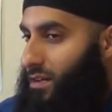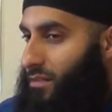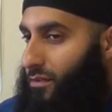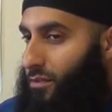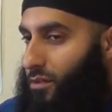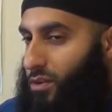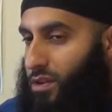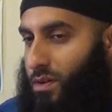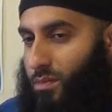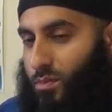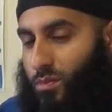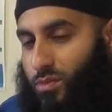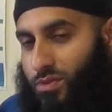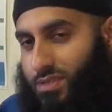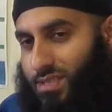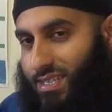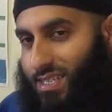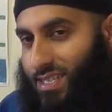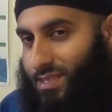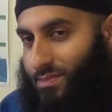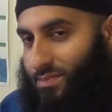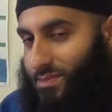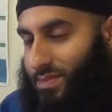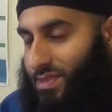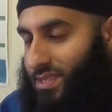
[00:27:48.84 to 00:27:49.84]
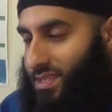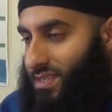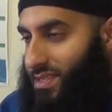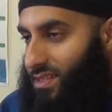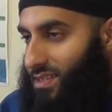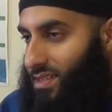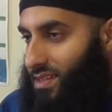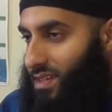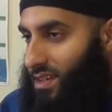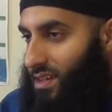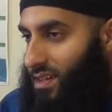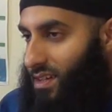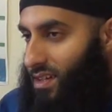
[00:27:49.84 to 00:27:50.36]
for the Muslims
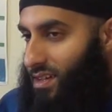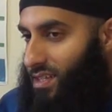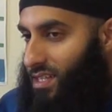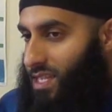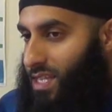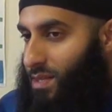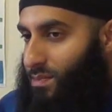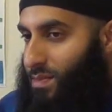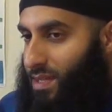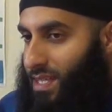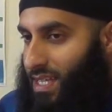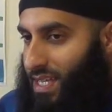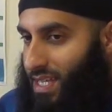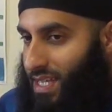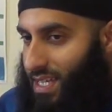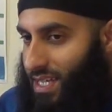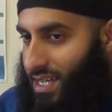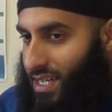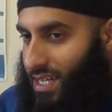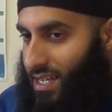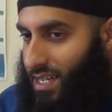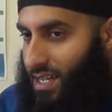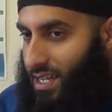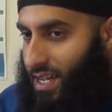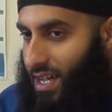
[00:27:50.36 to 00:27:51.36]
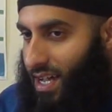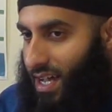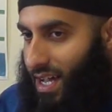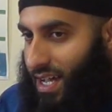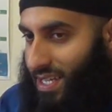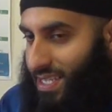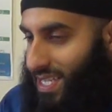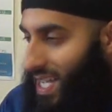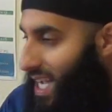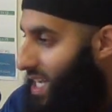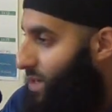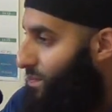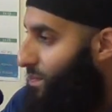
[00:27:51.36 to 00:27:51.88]
to be
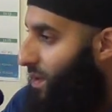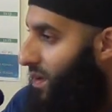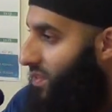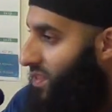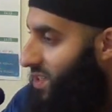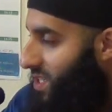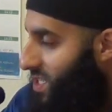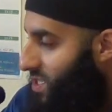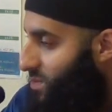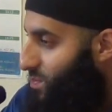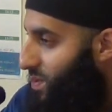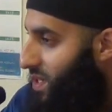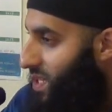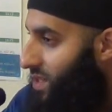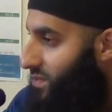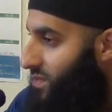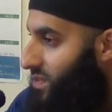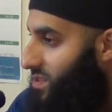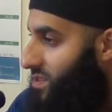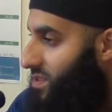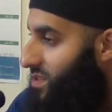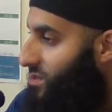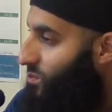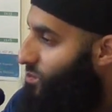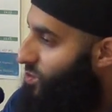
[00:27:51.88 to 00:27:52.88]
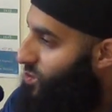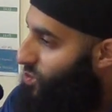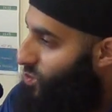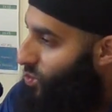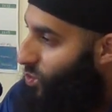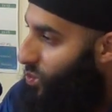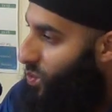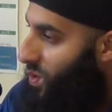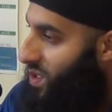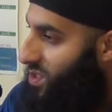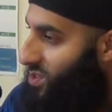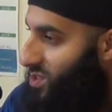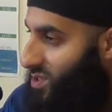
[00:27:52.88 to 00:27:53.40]
attacked by the disbelievers was
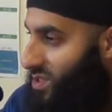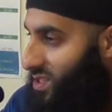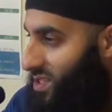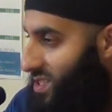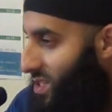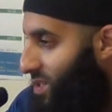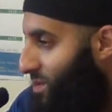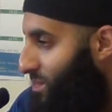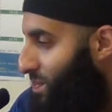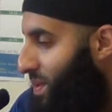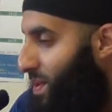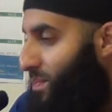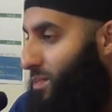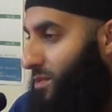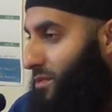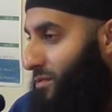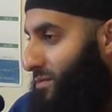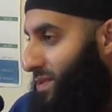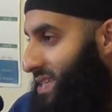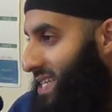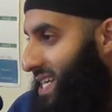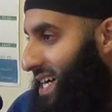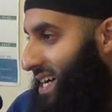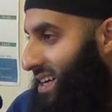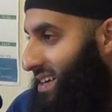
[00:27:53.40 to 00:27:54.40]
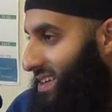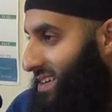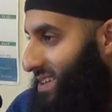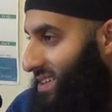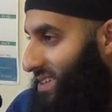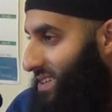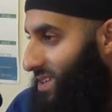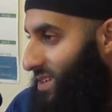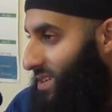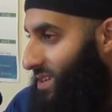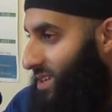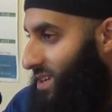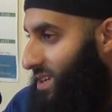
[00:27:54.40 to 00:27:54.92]
always the people of Bid'ah.
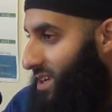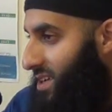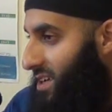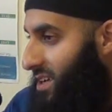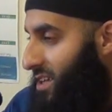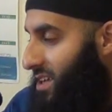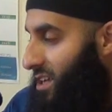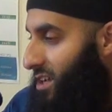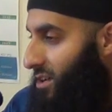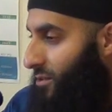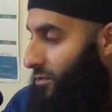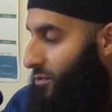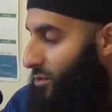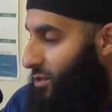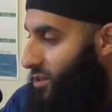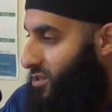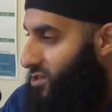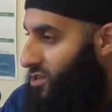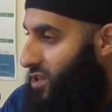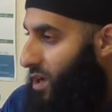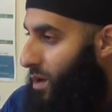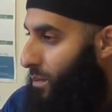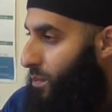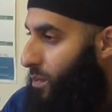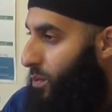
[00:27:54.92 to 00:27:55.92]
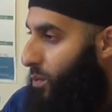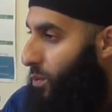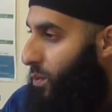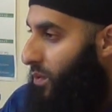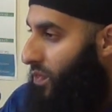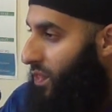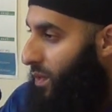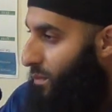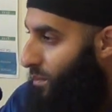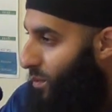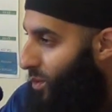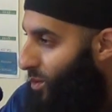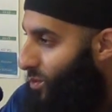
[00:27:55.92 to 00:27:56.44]
For example,
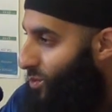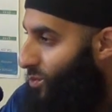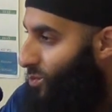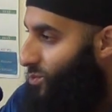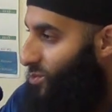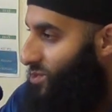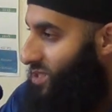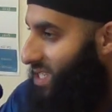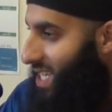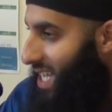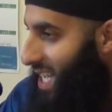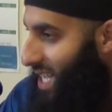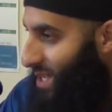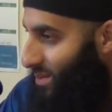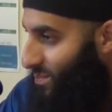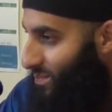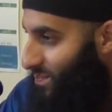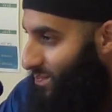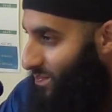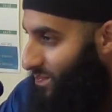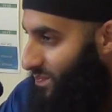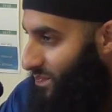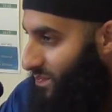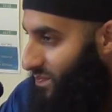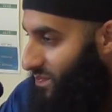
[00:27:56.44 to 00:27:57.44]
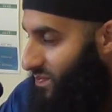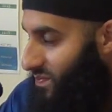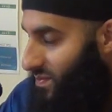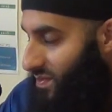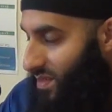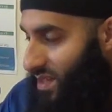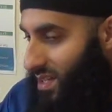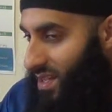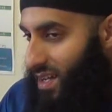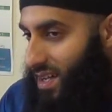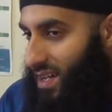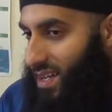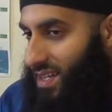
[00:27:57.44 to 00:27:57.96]
when the Mongols came
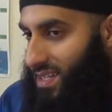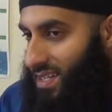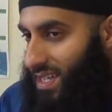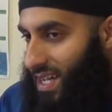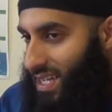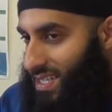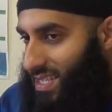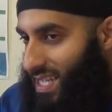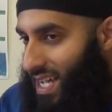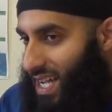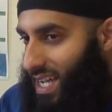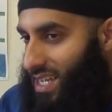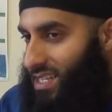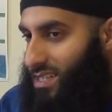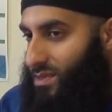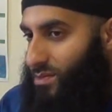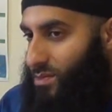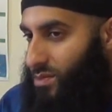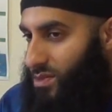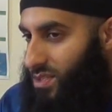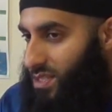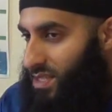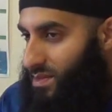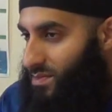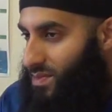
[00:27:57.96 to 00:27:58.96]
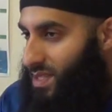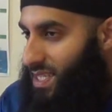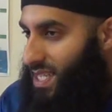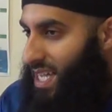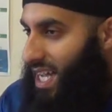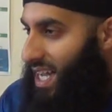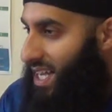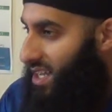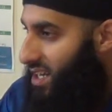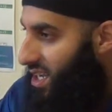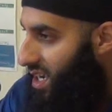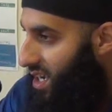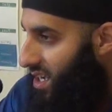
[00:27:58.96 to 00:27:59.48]
to attack the Muslims in
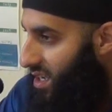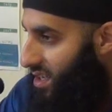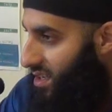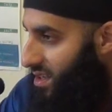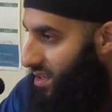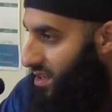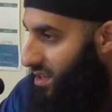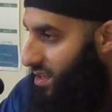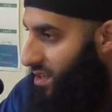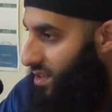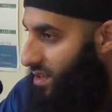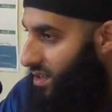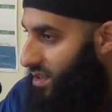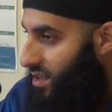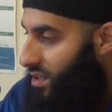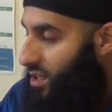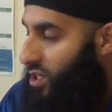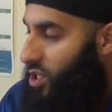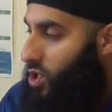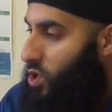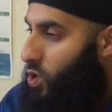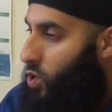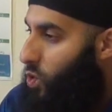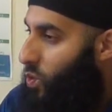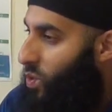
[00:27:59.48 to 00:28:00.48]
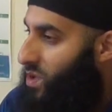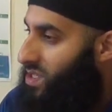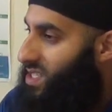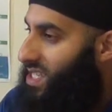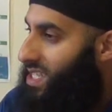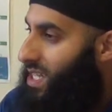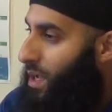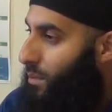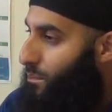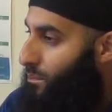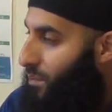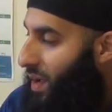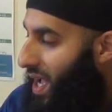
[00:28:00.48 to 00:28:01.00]
Iraq, who was it
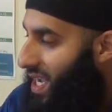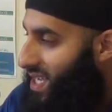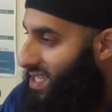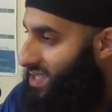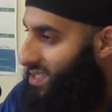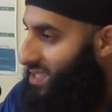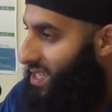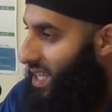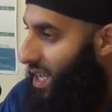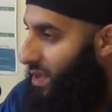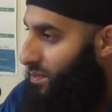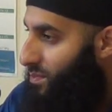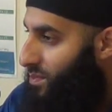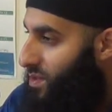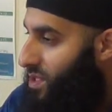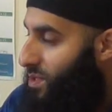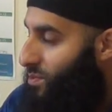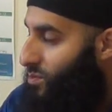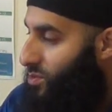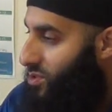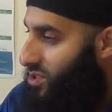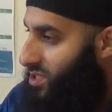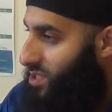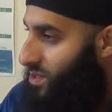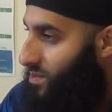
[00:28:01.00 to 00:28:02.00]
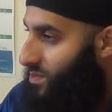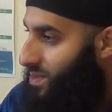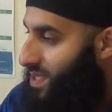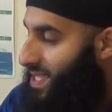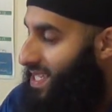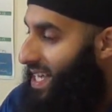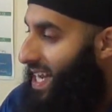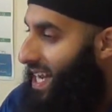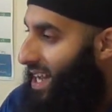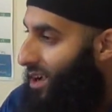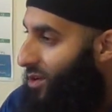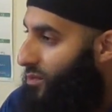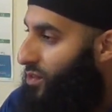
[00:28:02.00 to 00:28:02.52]
that backstabbed the Muslims and
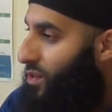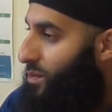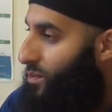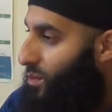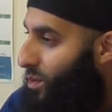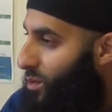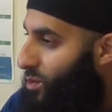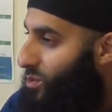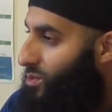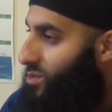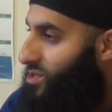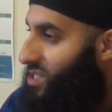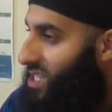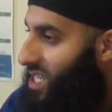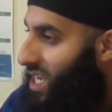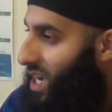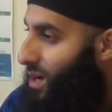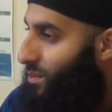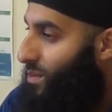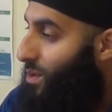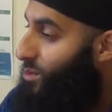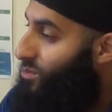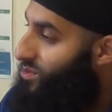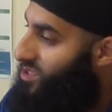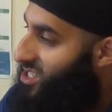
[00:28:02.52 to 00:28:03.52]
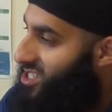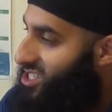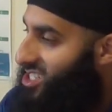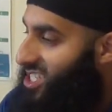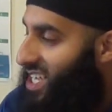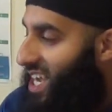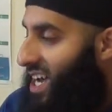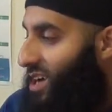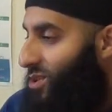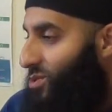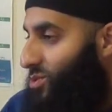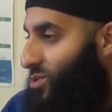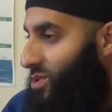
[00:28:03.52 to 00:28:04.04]
allowed the Mongols to come? It was the
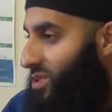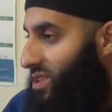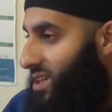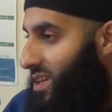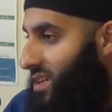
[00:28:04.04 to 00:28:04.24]
Shia who were